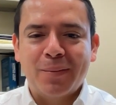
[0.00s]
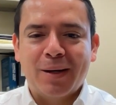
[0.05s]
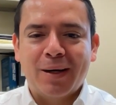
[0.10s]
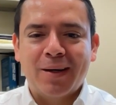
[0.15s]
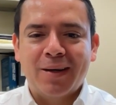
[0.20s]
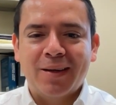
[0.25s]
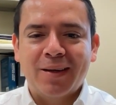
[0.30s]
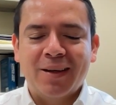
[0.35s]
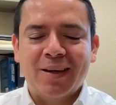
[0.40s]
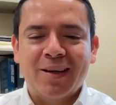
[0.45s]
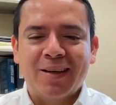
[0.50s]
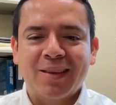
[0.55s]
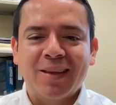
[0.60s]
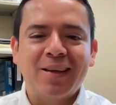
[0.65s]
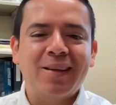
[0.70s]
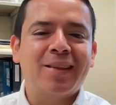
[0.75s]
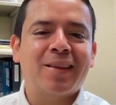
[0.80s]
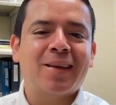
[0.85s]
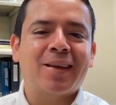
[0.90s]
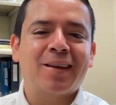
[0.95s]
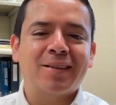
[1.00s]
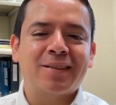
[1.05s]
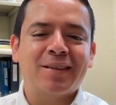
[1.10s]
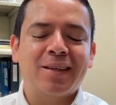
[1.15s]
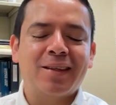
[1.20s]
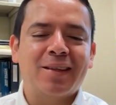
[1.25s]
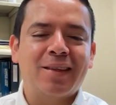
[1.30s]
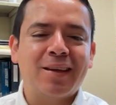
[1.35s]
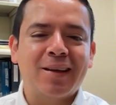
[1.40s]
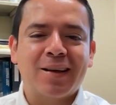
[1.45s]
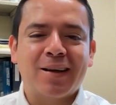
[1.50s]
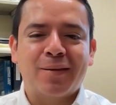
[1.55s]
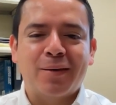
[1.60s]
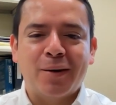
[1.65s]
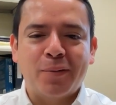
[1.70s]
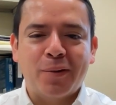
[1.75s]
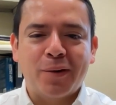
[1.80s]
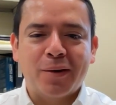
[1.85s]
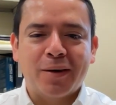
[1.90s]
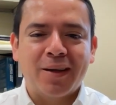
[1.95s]
And the interesting thing about
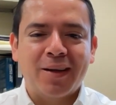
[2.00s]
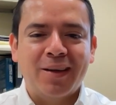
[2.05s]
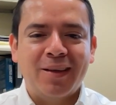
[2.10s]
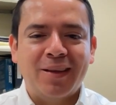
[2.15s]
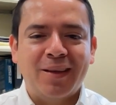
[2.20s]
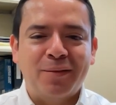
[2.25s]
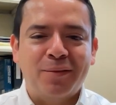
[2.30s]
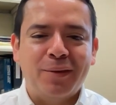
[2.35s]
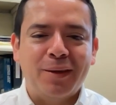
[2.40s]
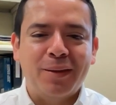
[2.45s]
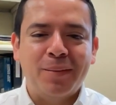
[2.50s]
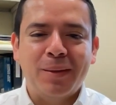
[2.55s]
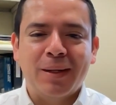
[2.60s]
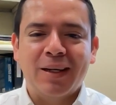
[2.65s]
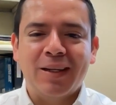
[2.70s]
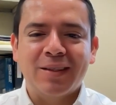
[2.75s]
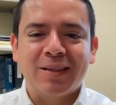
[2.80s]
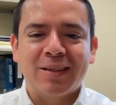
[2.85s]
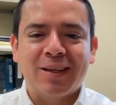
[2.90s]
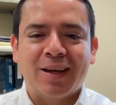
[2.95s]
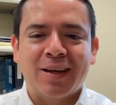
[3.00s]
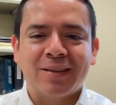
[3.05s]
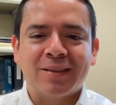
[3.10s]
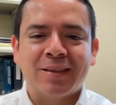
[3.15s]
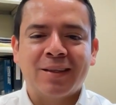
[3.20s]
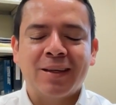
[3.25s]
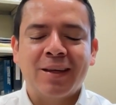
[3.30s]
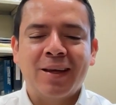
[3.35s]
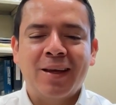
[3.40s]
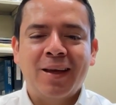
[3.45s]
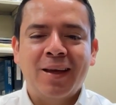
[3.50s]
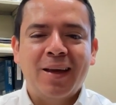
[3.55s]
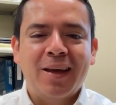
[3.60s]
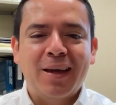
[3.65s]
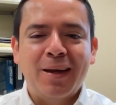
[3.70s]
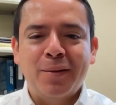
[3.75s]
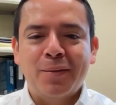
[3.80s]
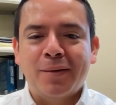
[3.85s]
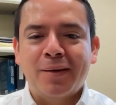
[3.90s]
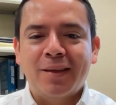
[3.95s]
working in the feed mill is that
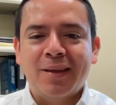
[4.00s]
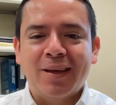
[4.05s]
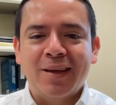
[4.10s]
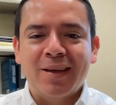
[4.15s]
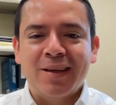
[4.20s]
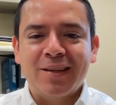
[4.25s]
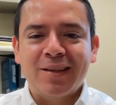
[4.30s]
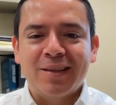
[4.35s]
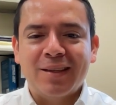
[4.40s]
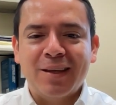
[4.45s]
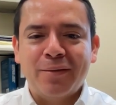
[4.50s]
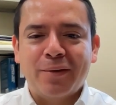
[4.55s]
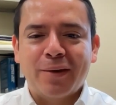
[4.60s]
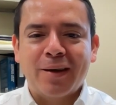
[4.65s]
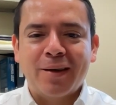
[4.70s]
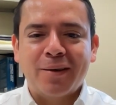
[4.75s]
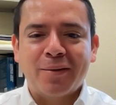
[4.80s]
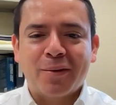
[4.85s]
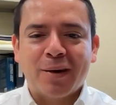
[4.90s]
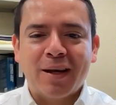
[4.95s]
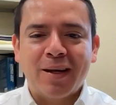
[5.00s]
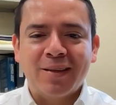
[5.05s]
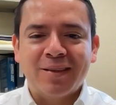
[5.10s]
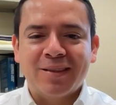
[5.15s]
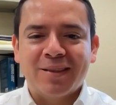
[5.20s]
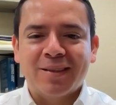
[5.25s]
every day is different, right?